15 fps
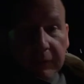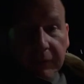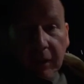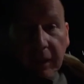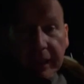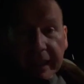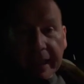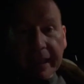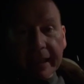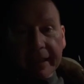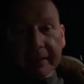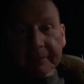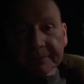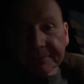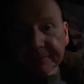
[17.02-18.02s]
I've got
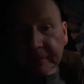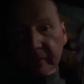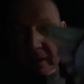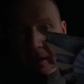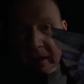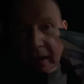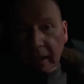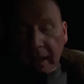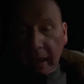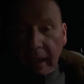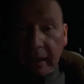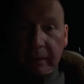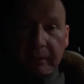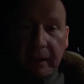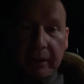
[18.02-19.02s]
here,
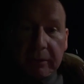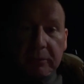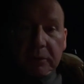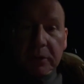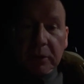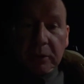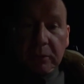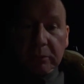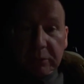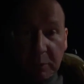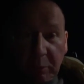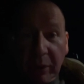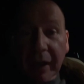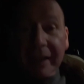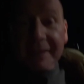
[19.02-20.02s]
and I'm going to
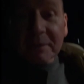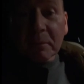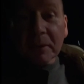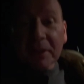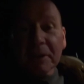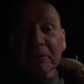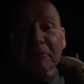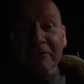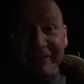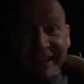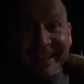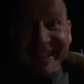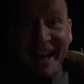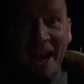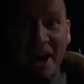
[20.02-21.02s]
surprise him with it
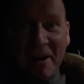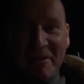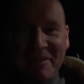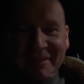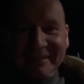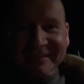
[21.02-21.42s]
right now.